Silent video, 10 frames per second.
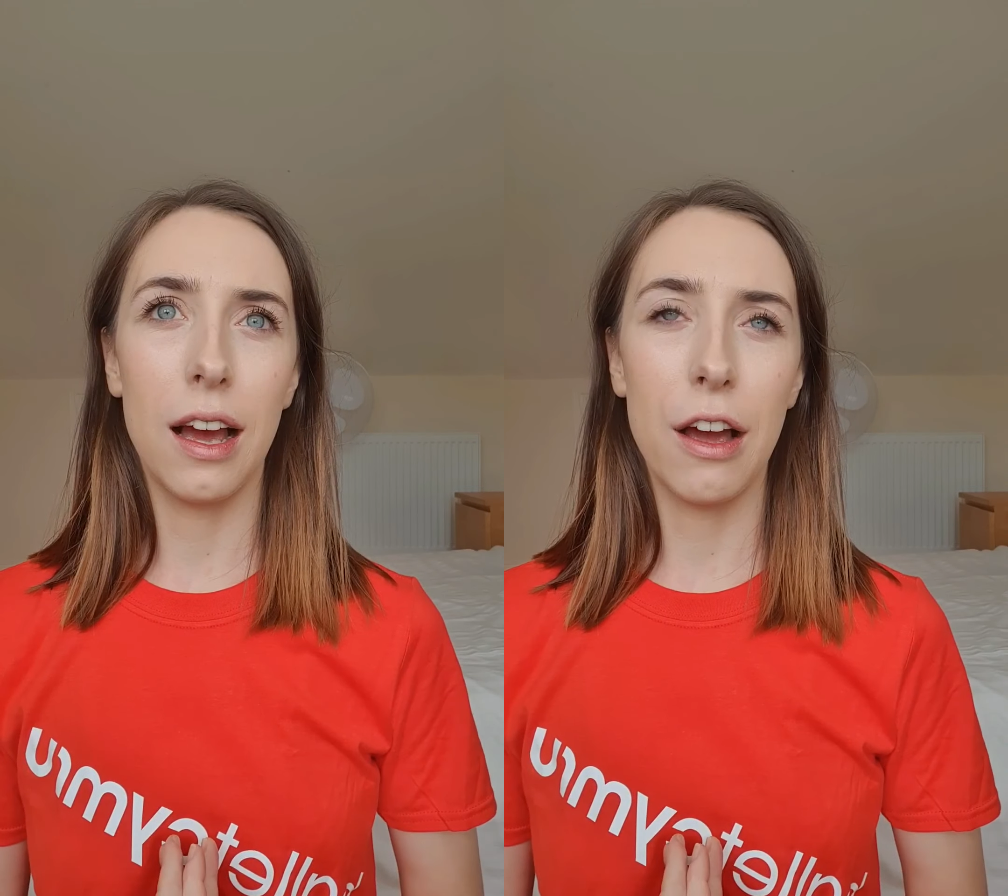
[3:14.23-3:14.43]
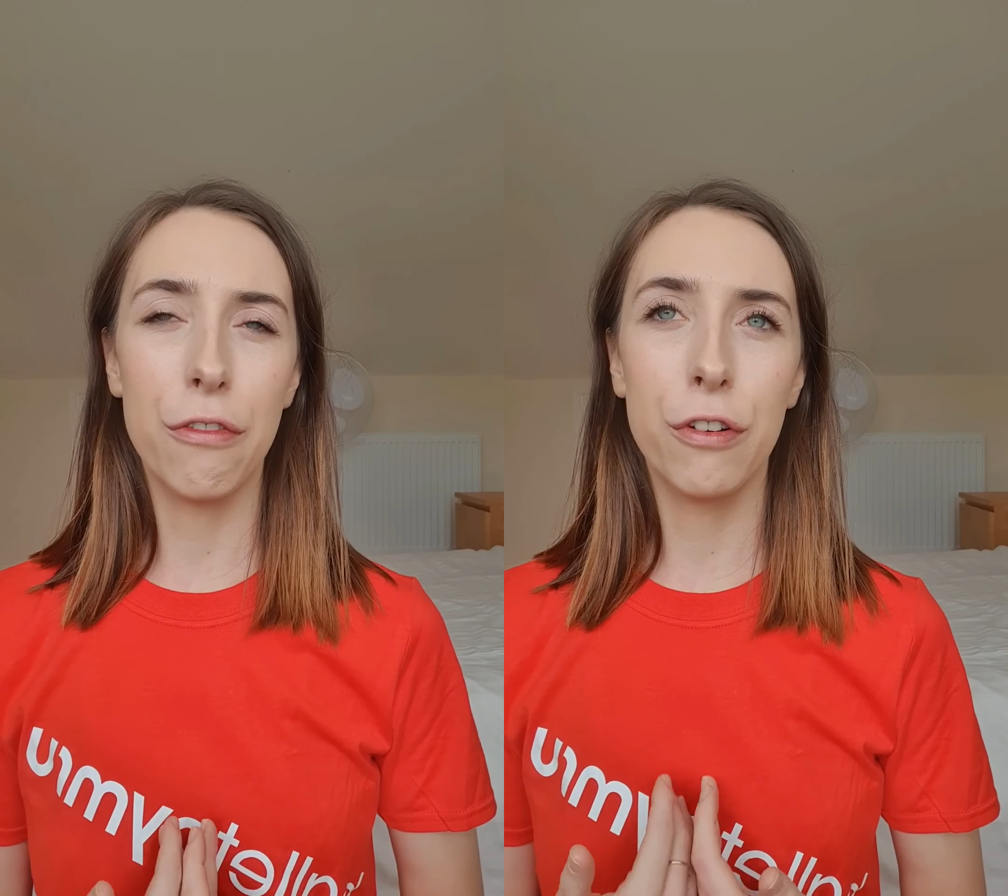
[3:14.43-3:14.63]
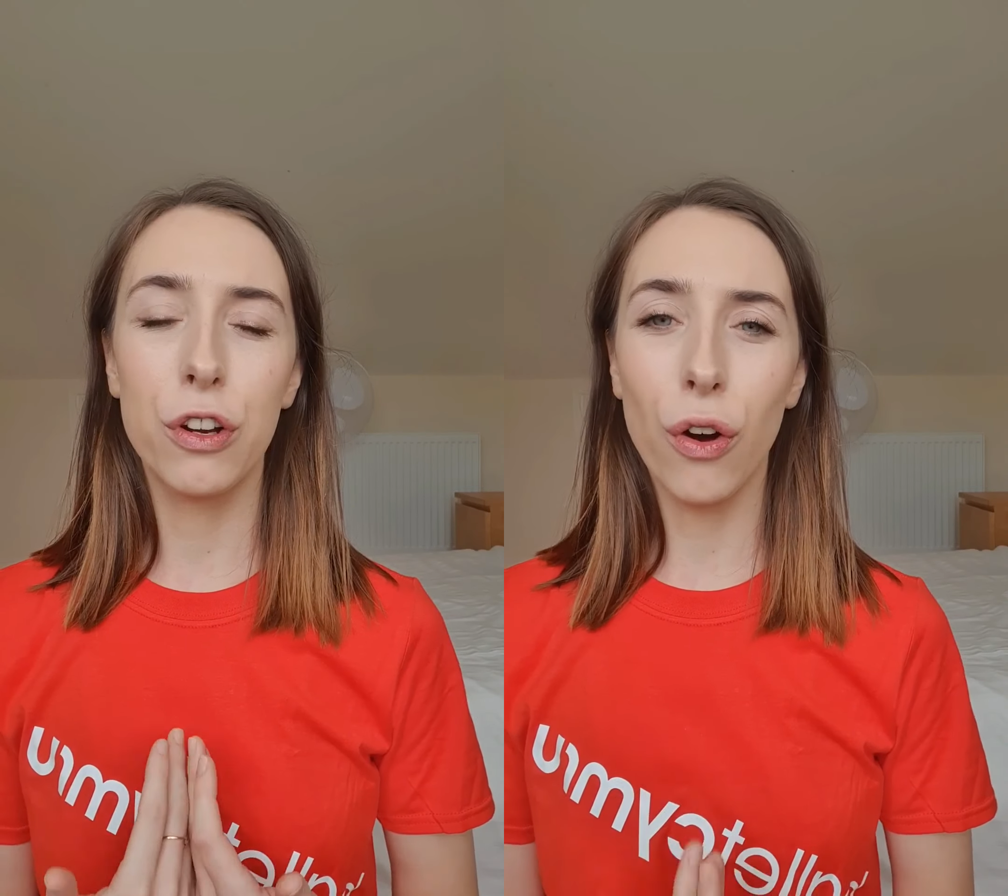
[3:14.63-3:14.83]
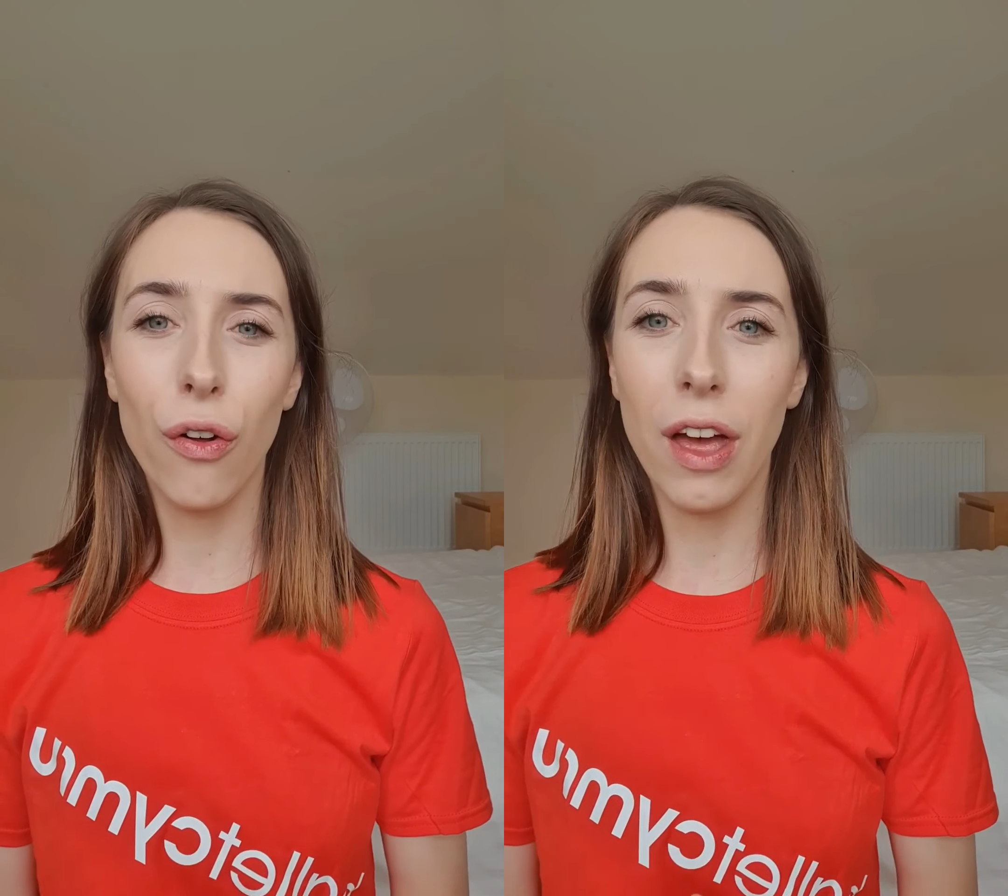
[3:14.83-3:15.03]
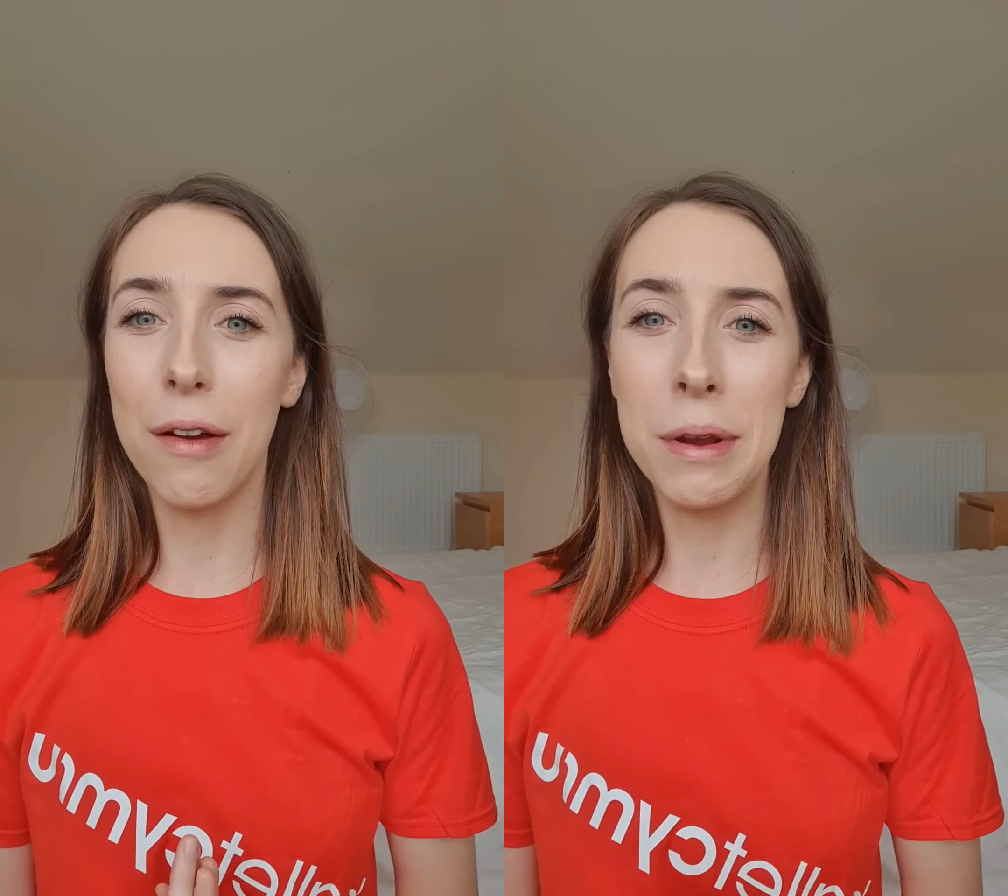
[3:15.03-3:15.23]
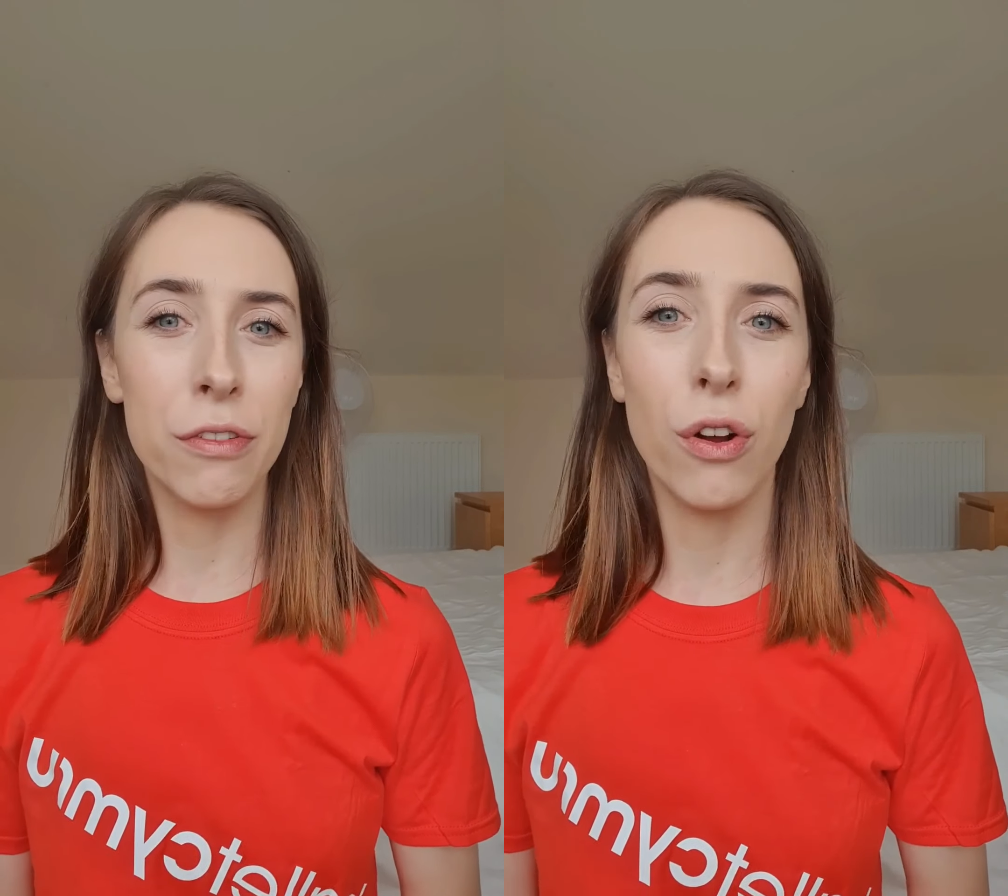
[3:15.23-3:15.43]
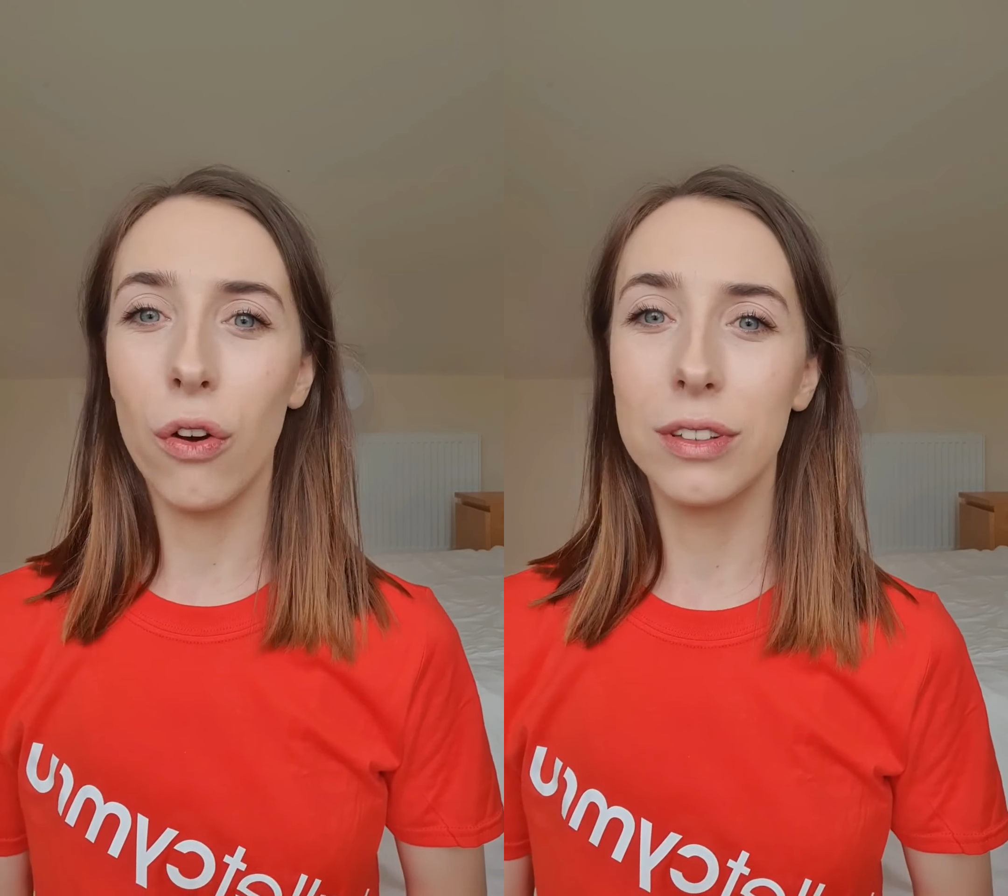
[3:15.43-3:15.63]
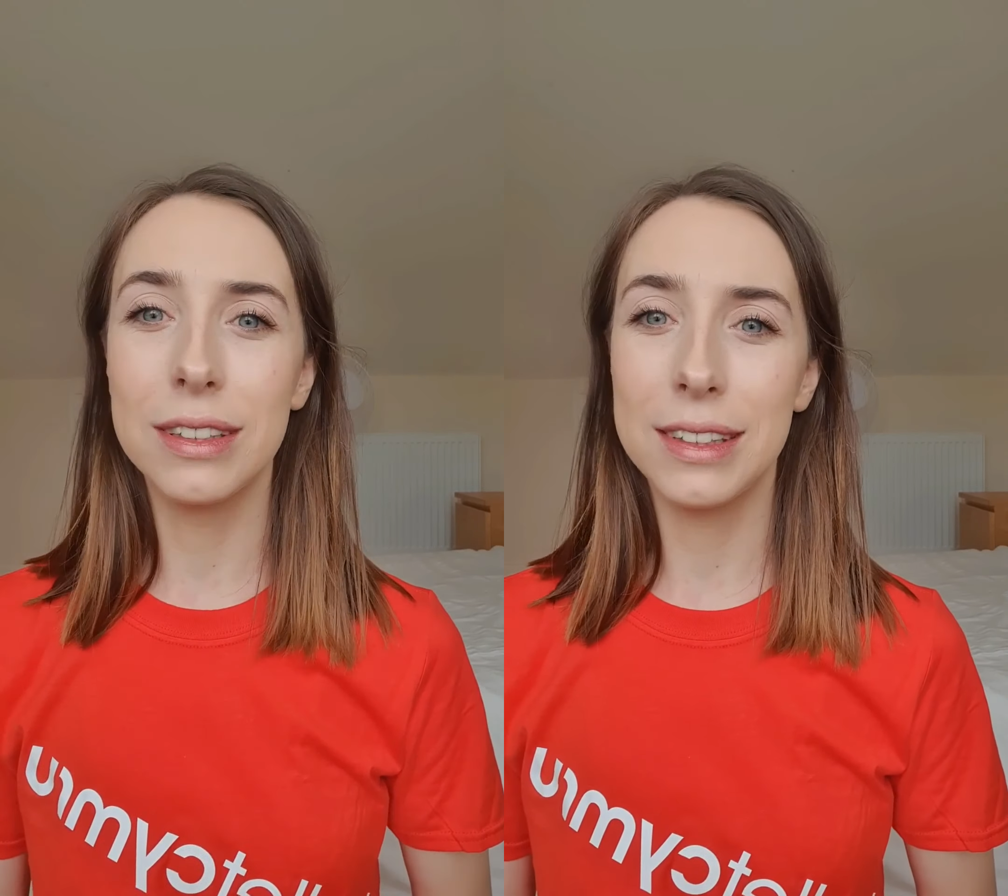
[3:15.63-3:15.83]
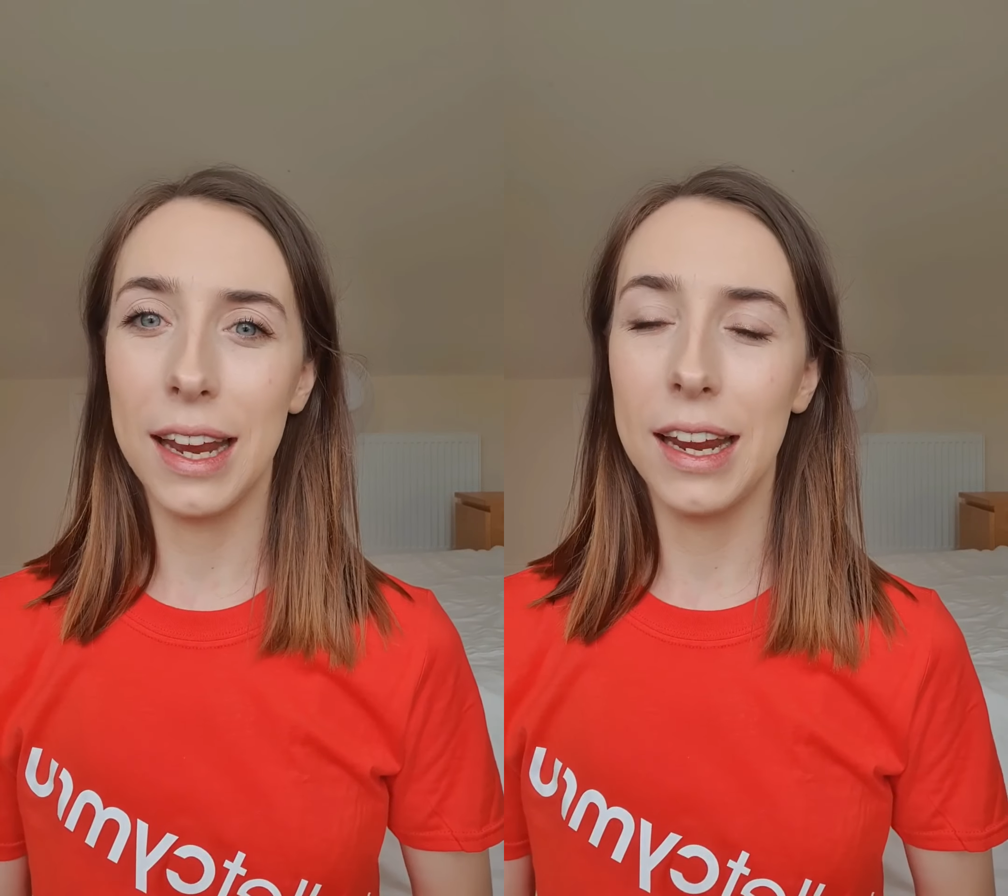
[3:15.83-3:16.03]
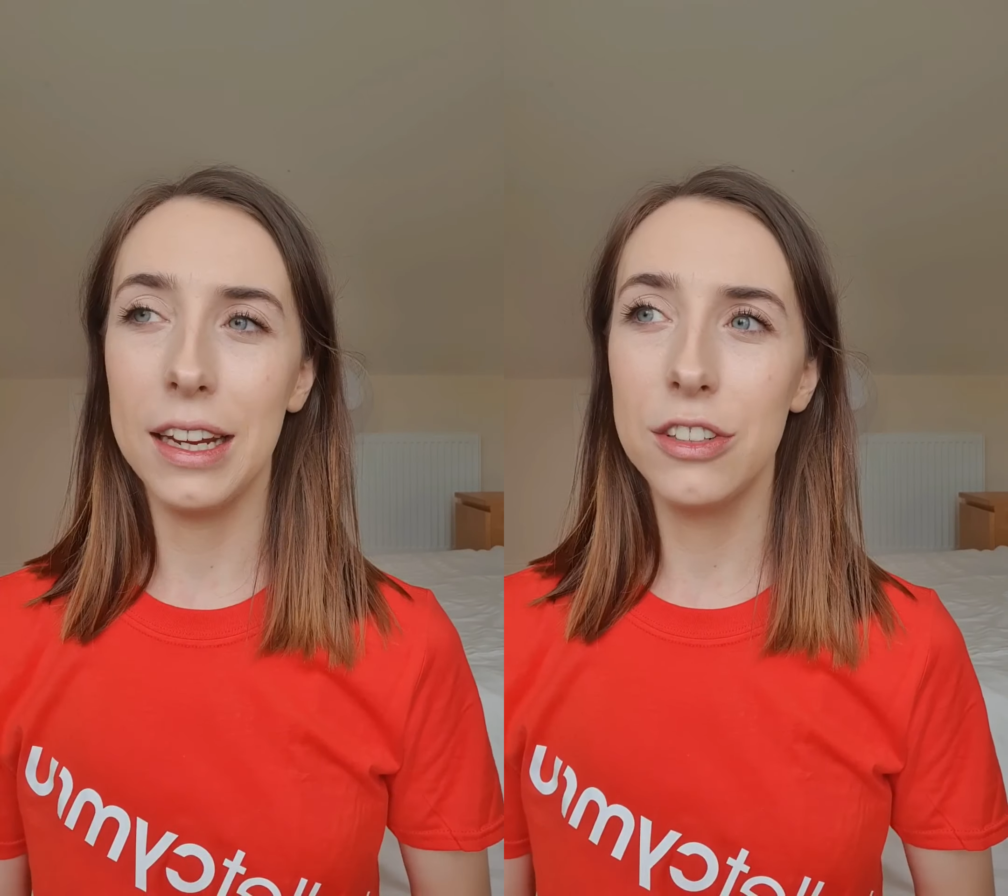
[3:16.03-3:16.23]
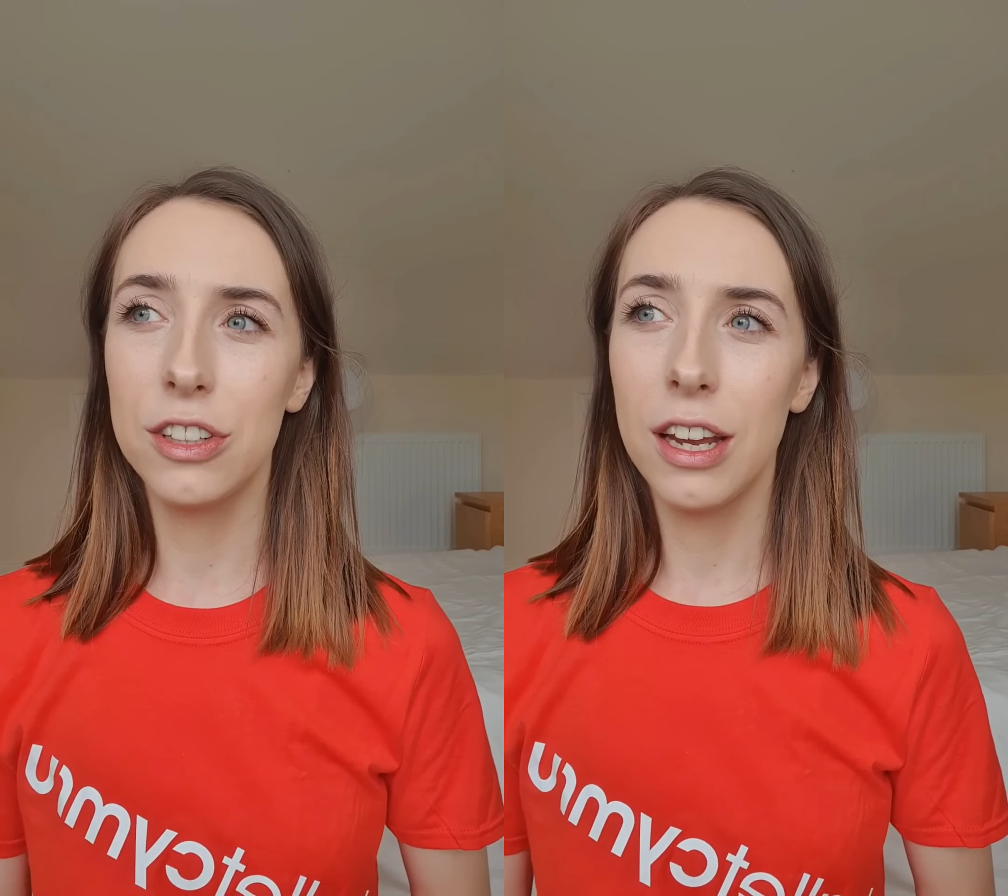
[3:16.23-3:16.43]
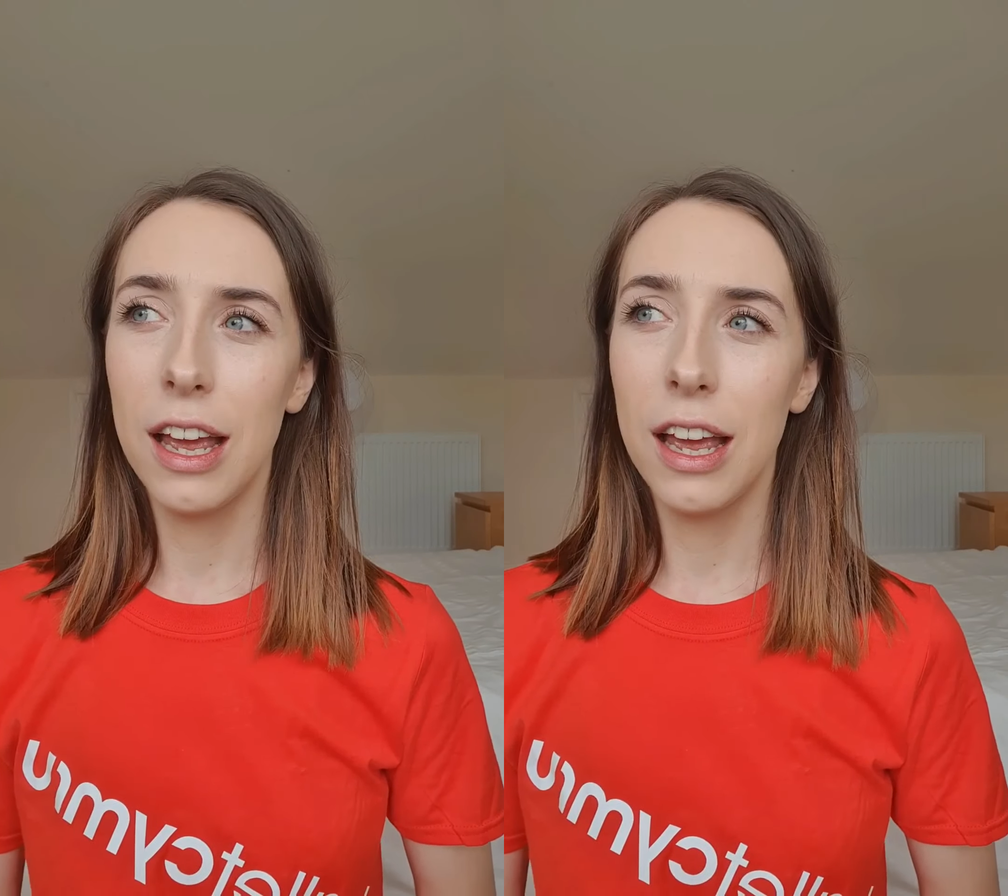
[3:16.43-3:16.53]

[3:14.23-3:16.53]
I forgot that I'm even on stage.